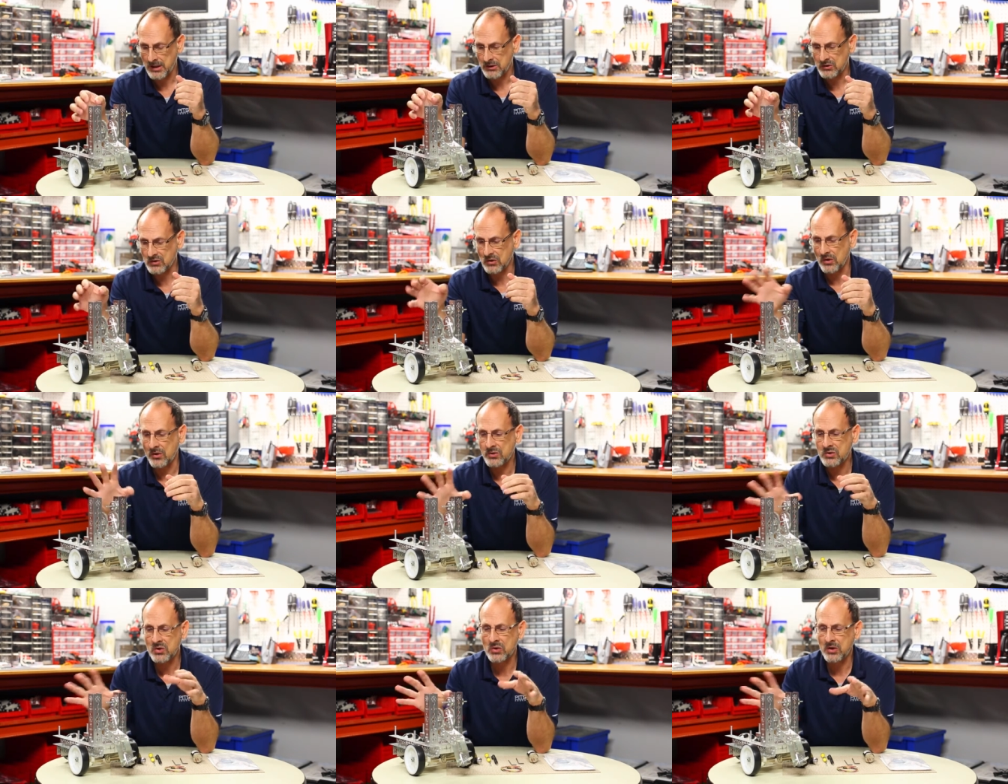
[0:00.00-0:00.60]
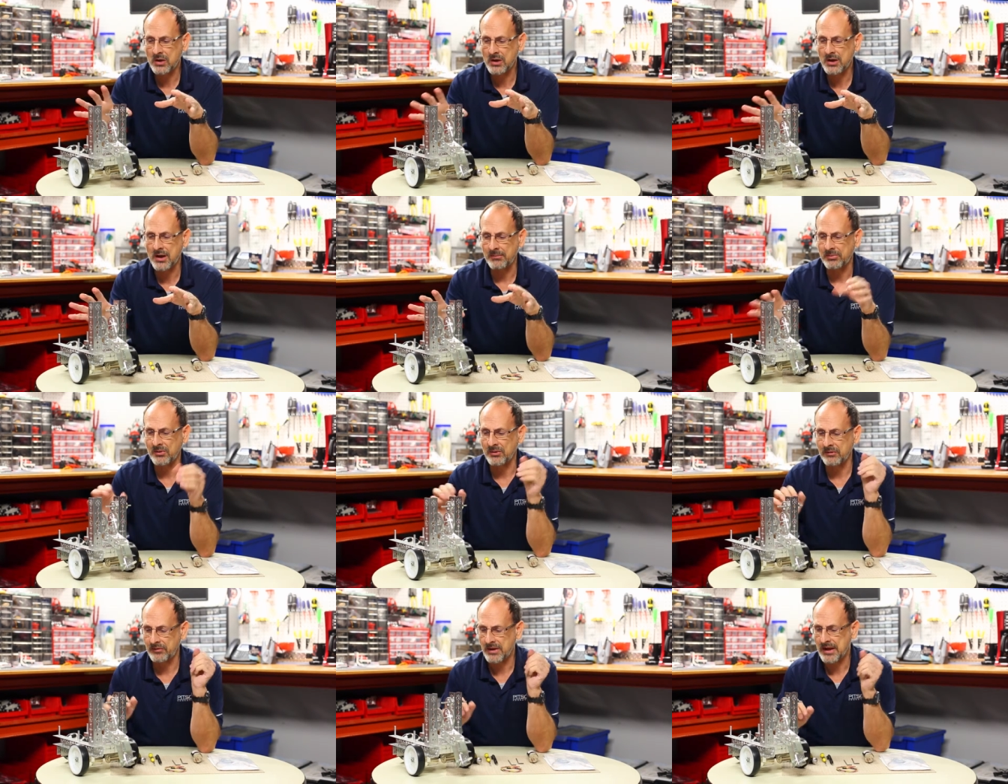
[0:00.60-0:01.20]
So those are a
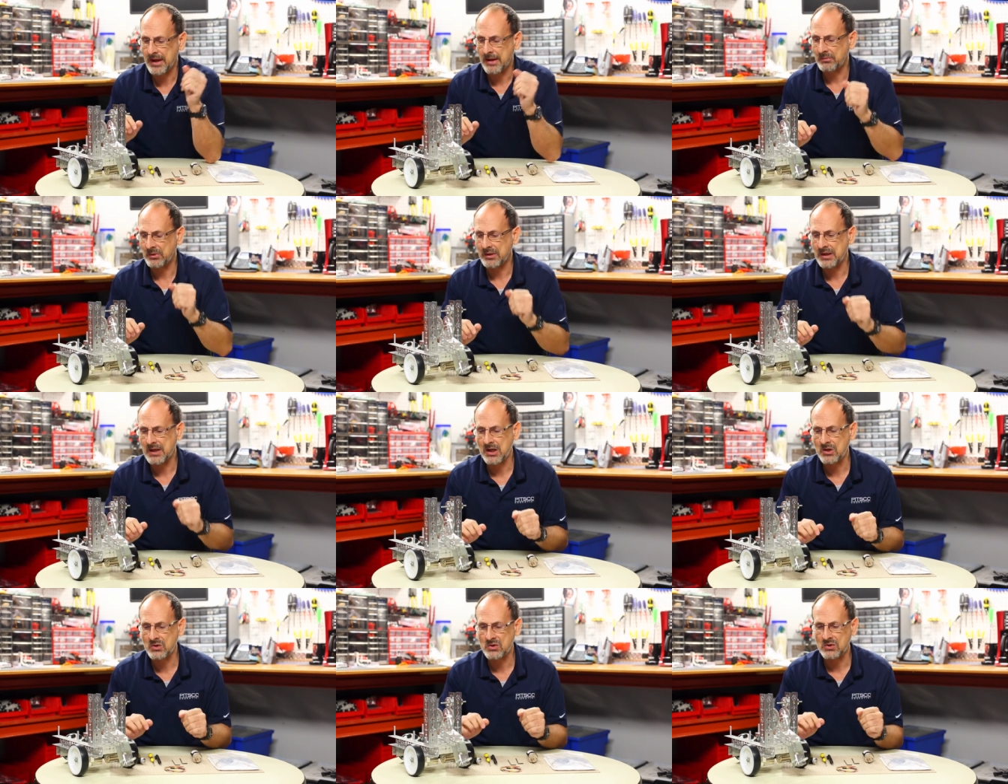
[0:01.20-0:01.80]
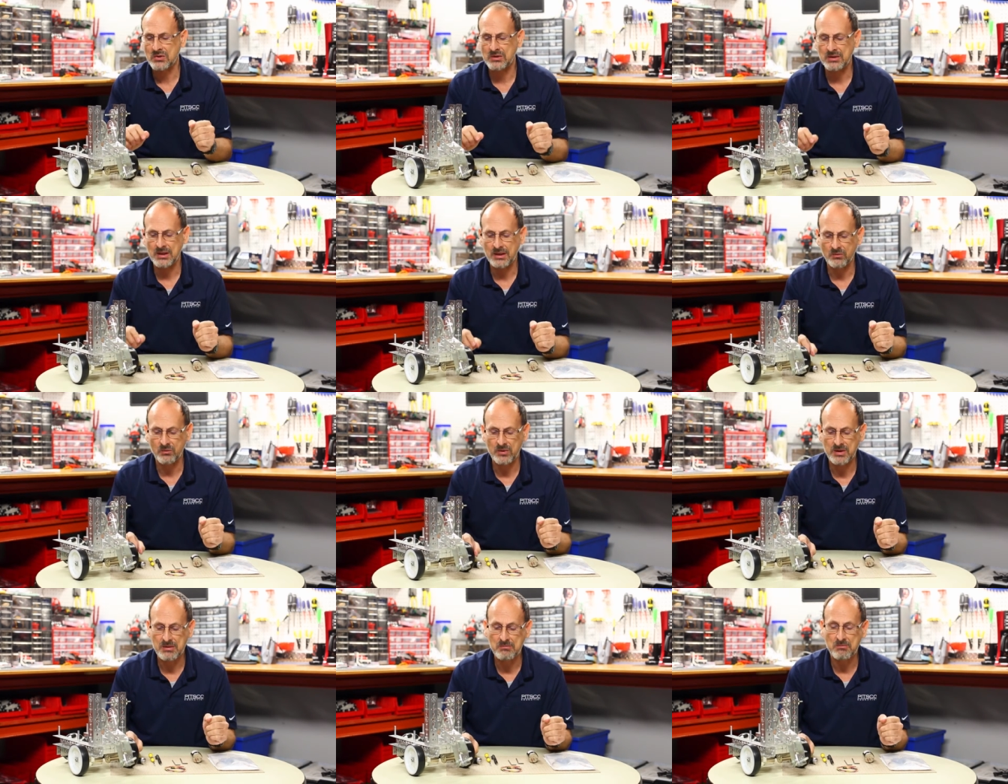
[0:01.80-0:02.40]
couple of the applications
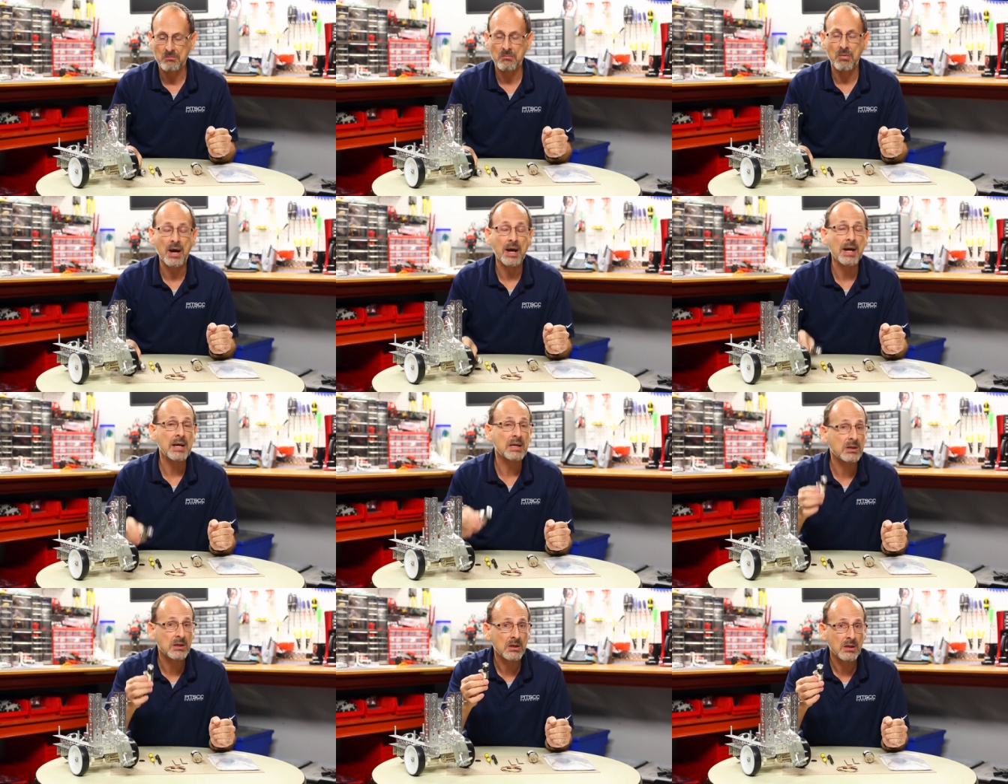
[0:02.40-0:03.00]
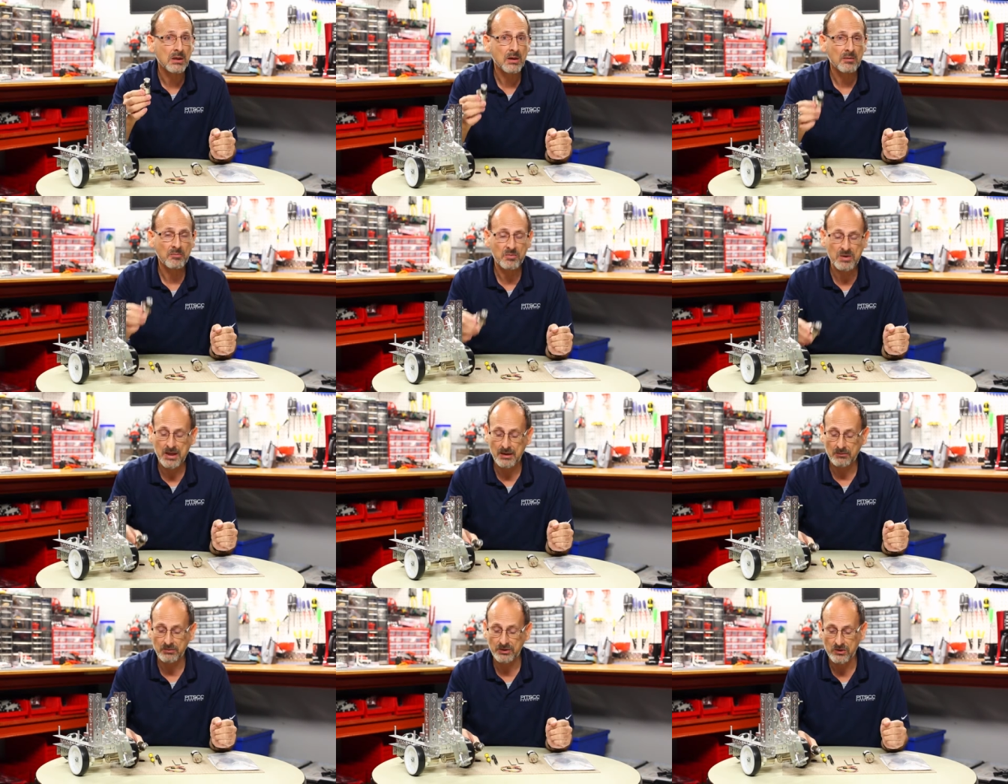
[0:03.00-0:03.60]
that we might
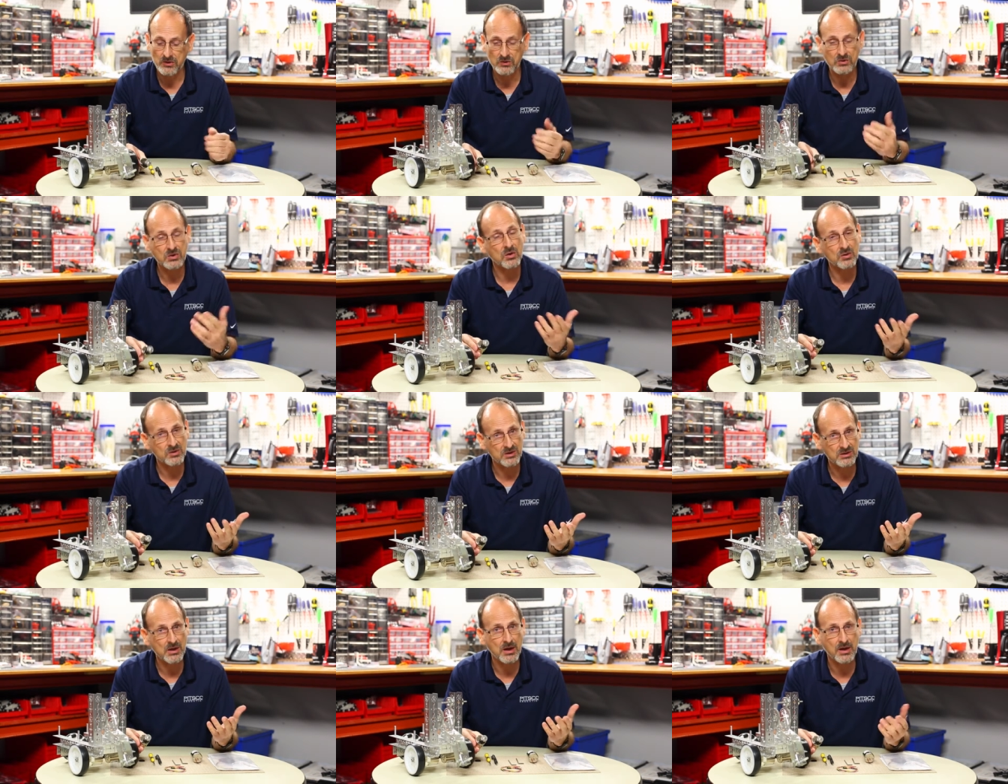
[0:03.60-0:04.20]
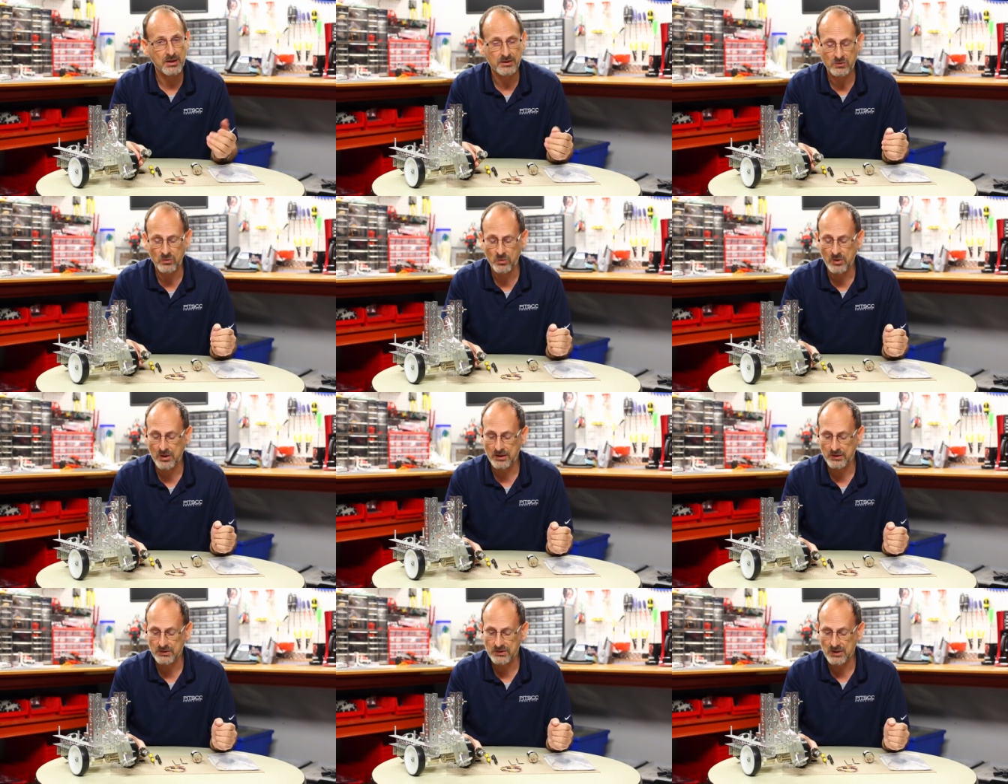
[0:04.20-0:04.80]
be able to use, those as
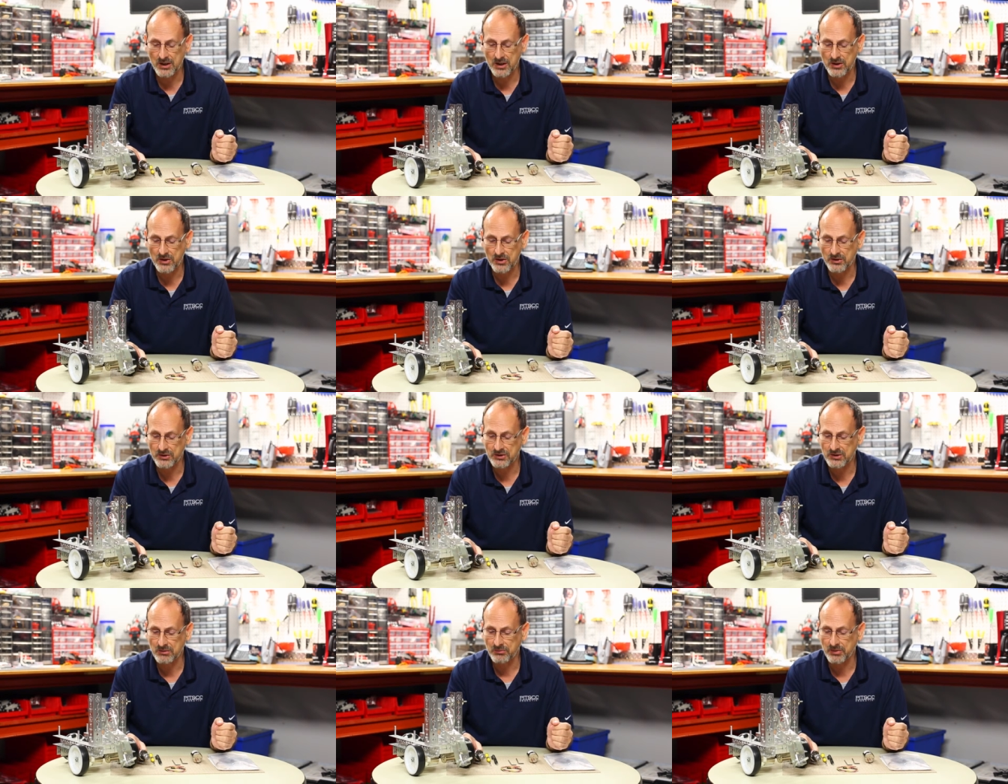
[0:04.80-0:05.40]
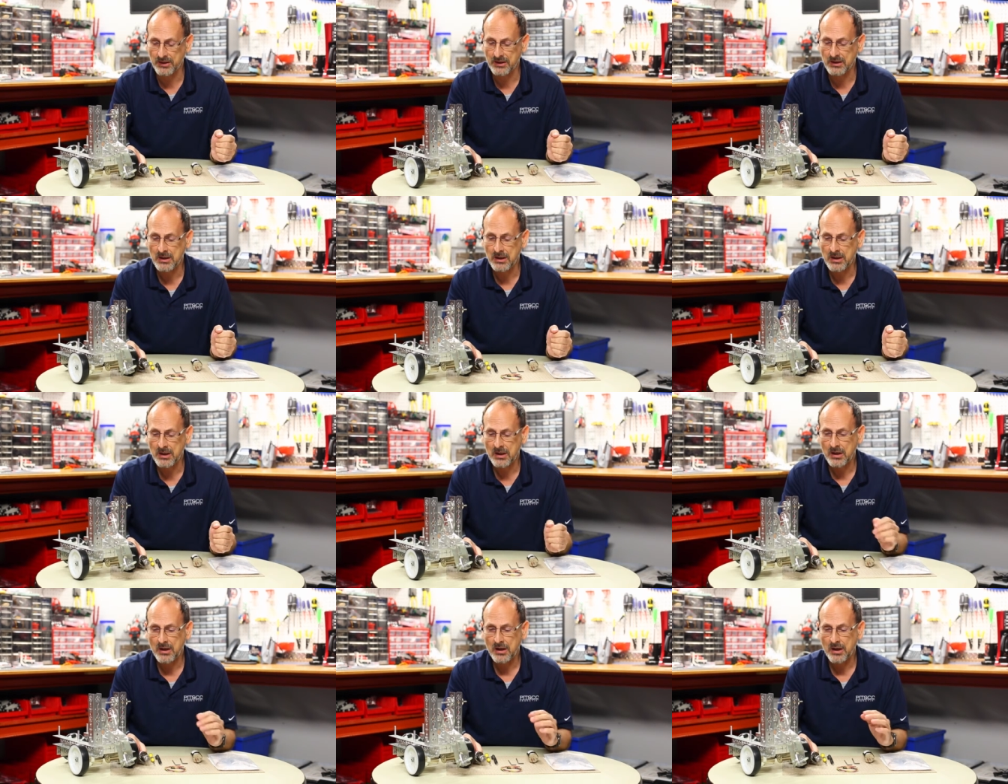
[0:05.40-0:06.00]
well as others, but
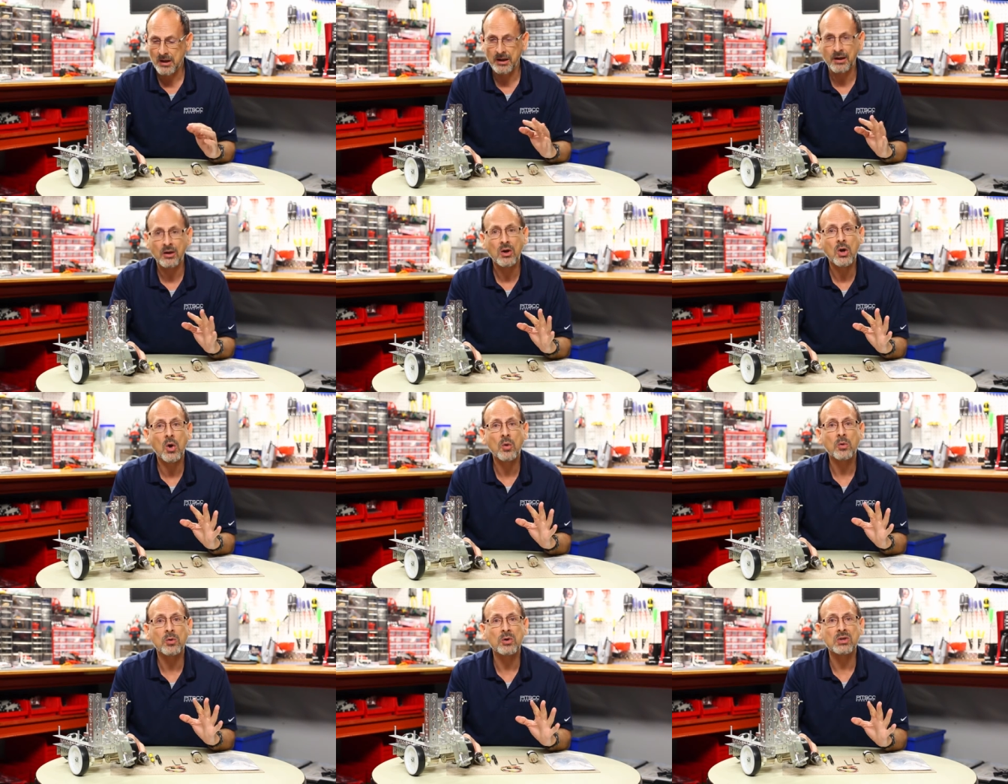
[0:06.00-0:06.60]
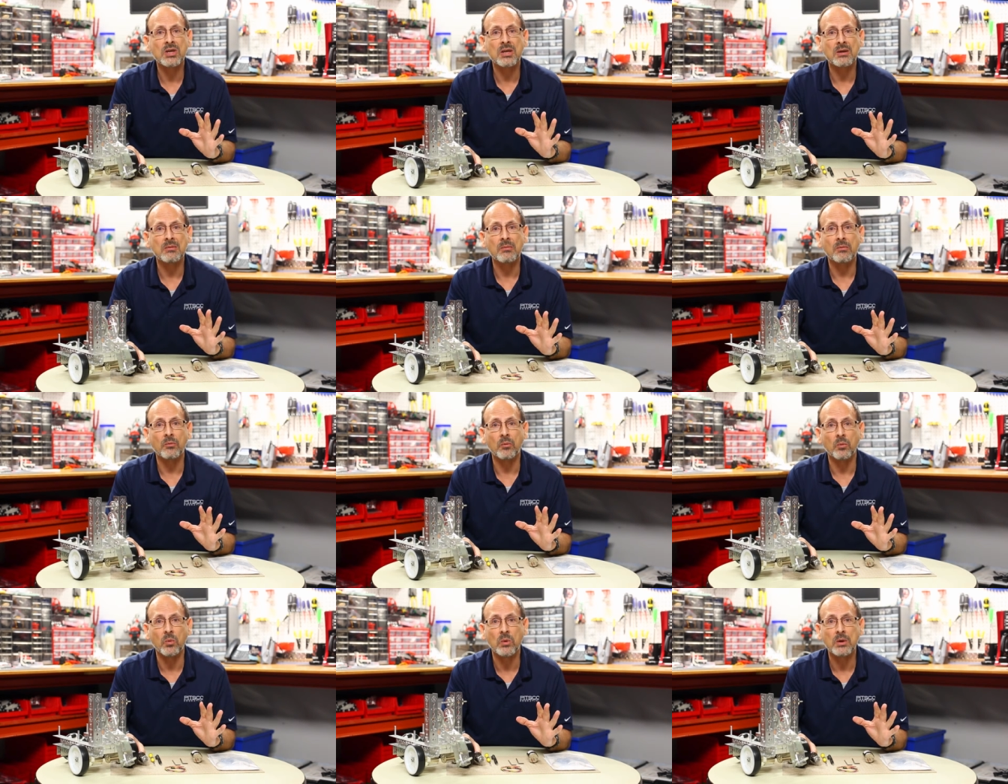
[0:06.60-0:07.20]
encoders
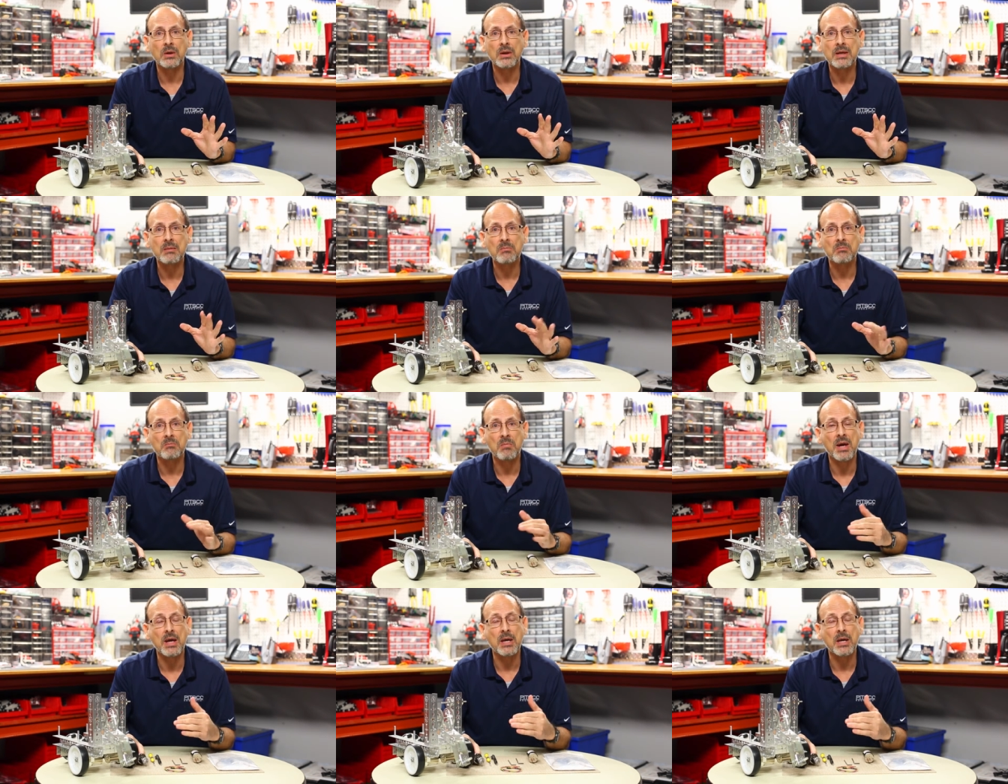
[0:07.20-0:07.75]
can really